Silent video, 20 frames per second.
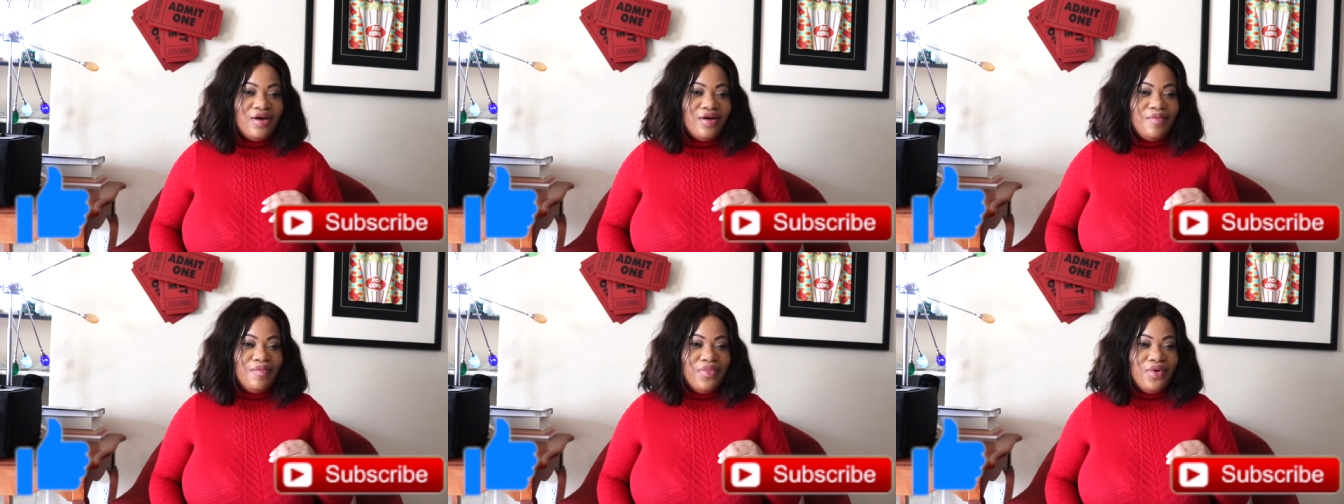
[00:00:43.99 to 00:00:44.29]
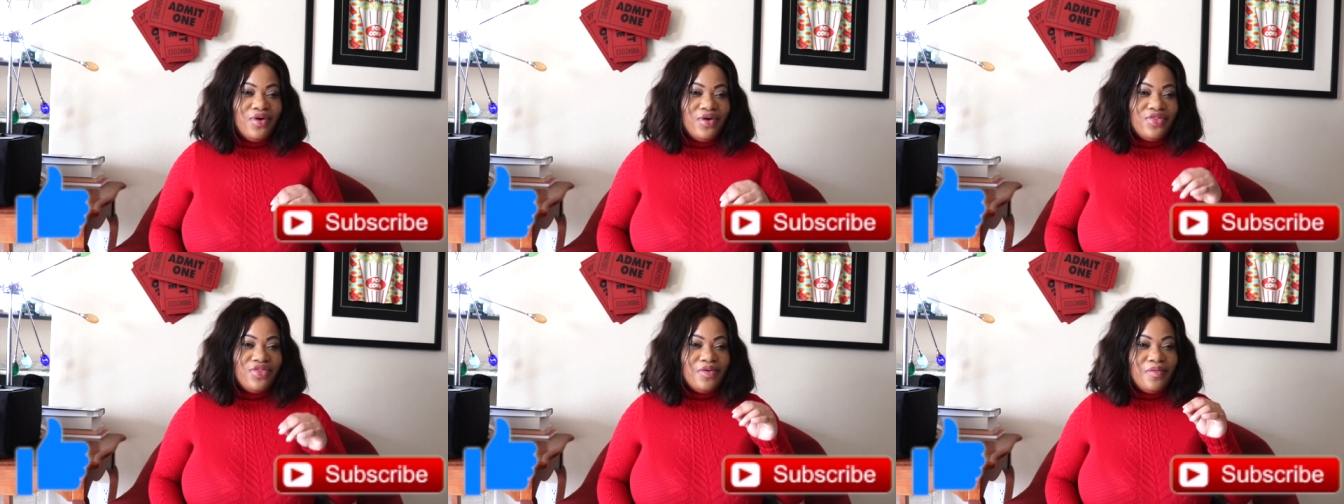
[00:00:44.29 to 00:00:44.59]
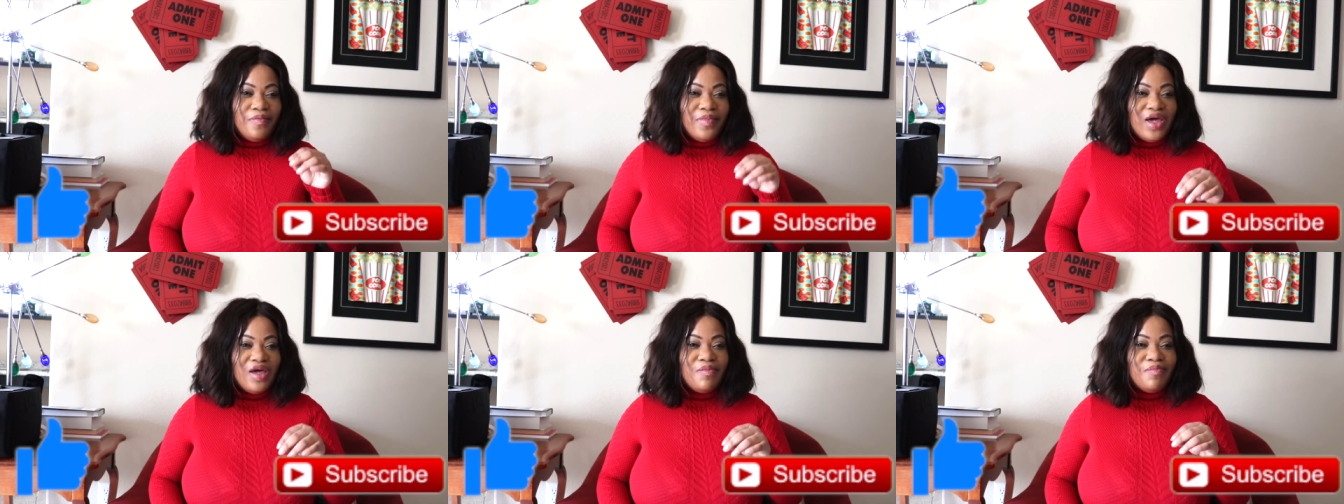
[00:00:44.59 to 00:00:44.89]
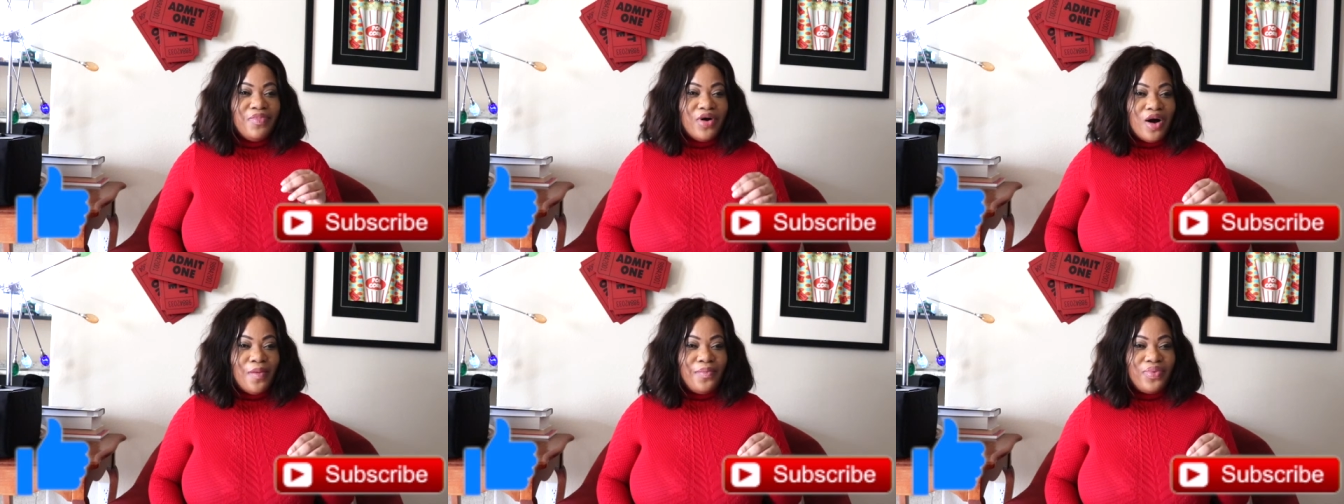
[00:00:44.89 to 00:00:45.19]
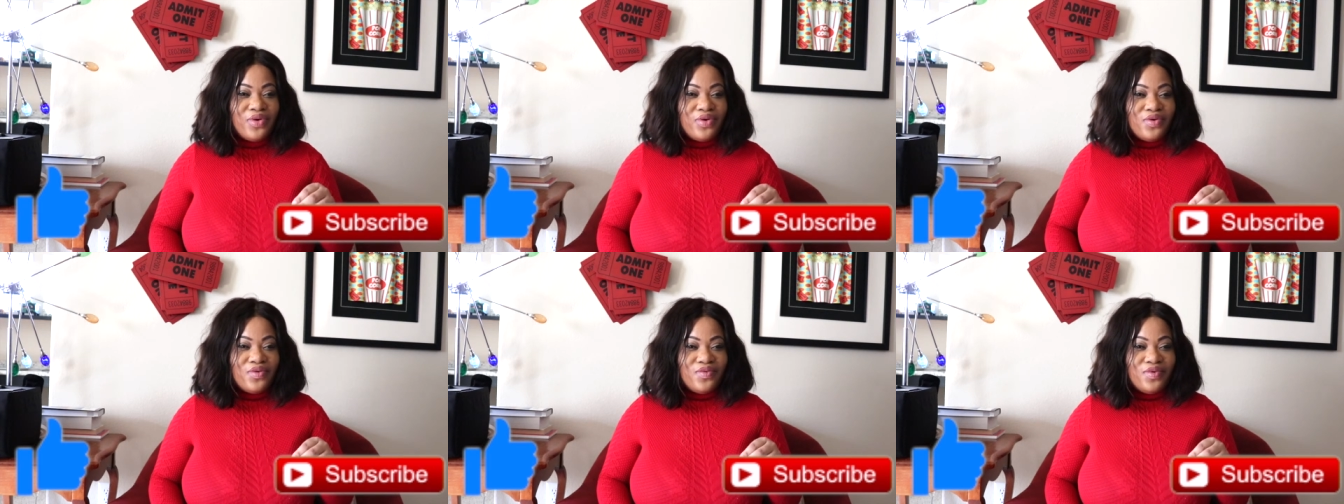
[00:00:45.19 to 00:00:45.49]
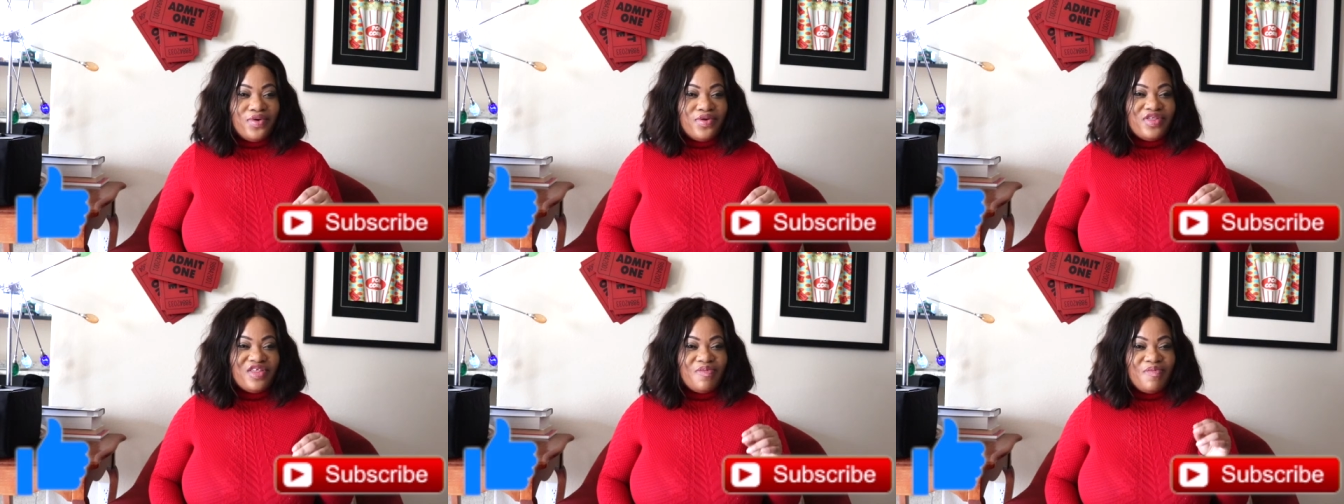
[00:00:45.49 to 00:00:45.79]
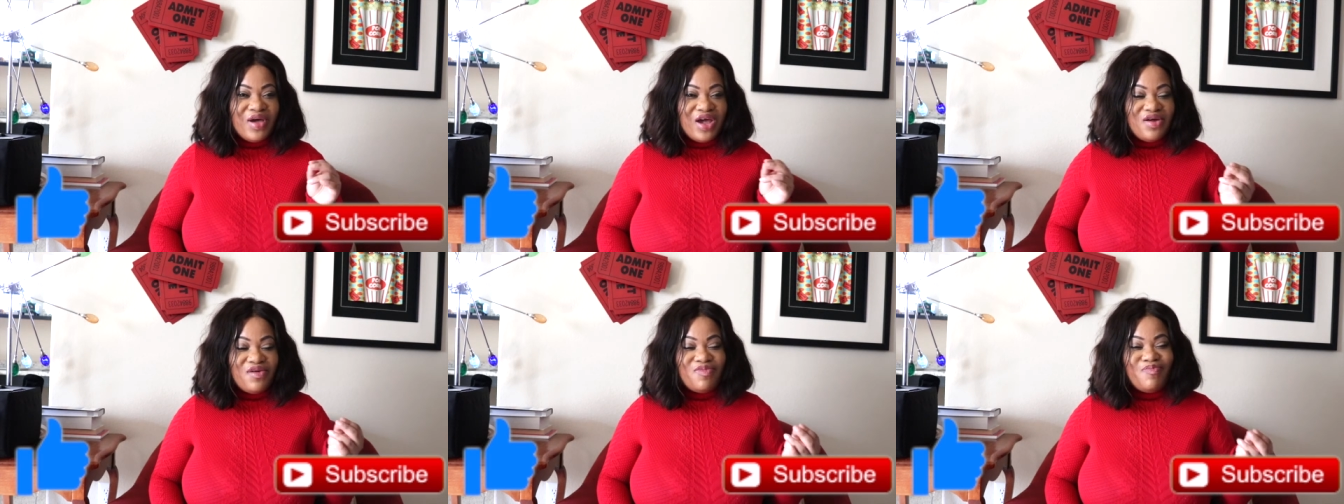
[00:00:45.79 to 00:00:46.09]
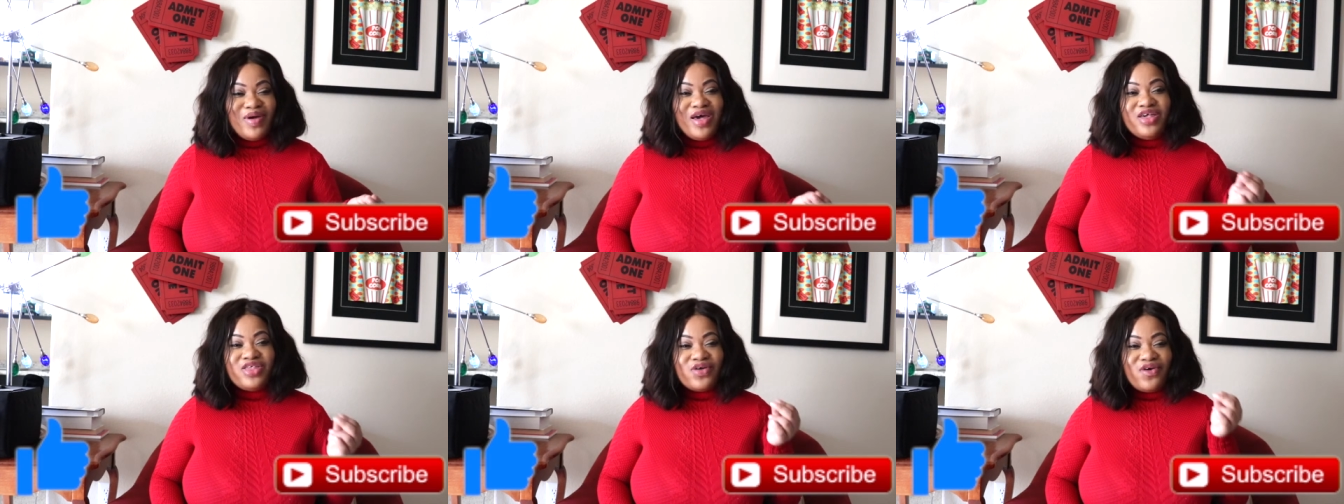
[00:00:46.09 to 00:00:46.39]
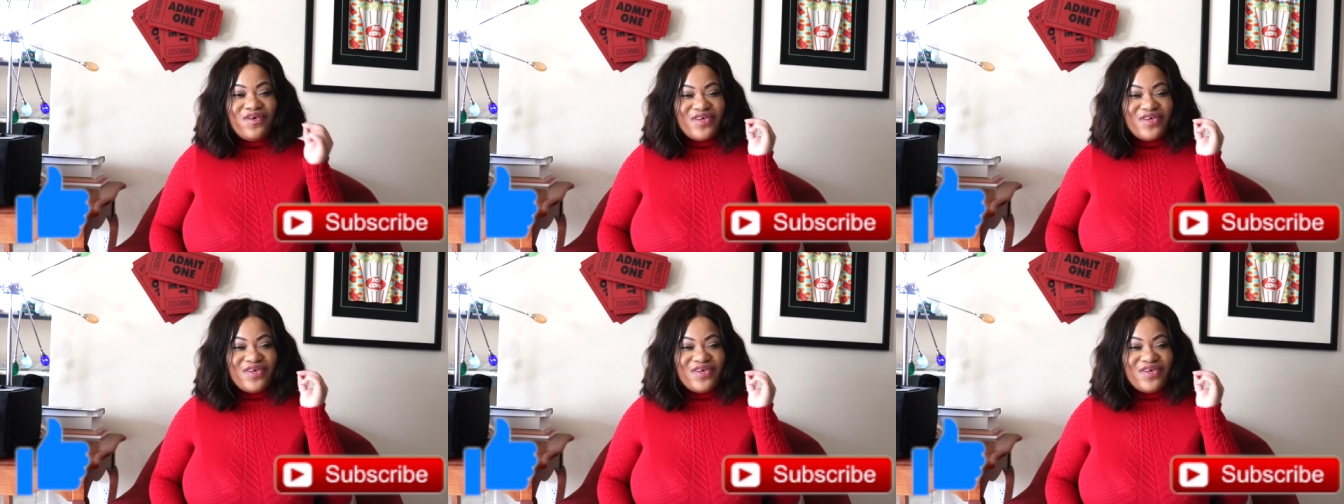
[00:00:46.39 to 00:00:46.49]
But the main popular ones, based